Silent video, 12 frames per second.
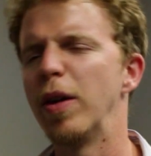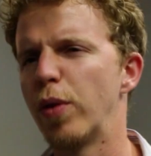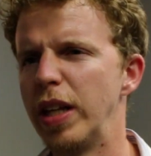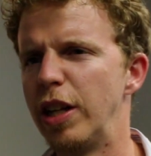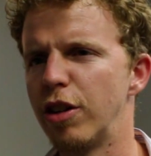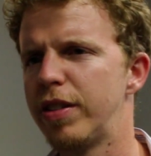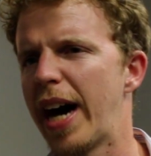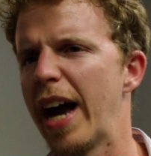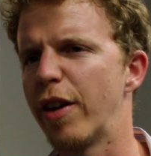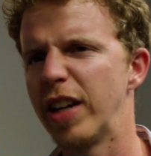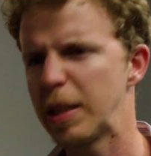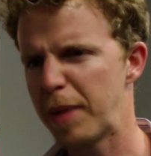me reading your
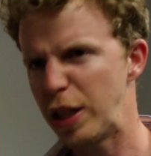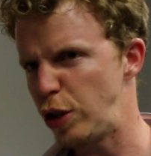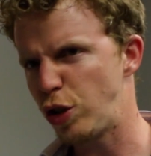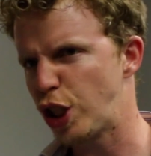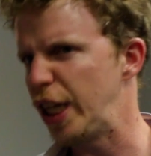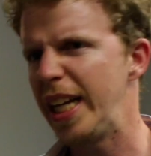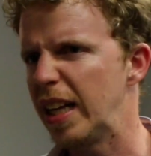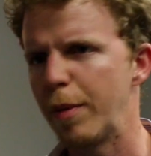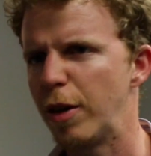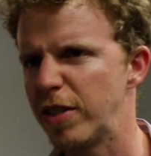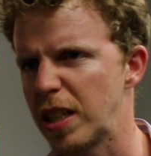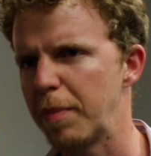diary, it's about you cheating
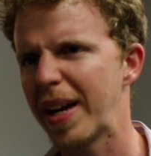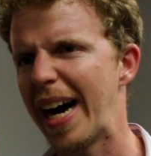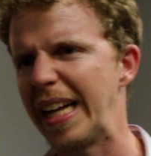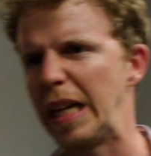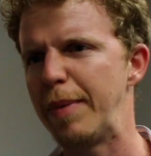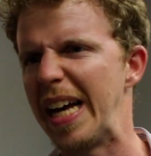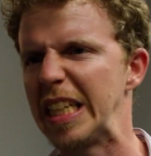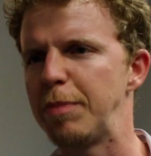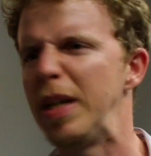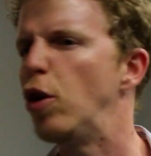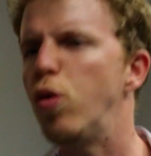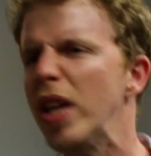on me with some guy named
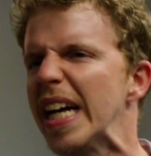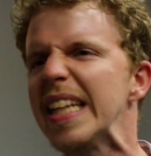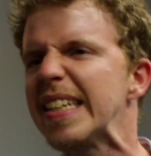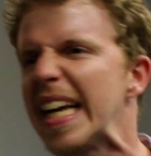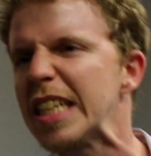SP. Who the hell is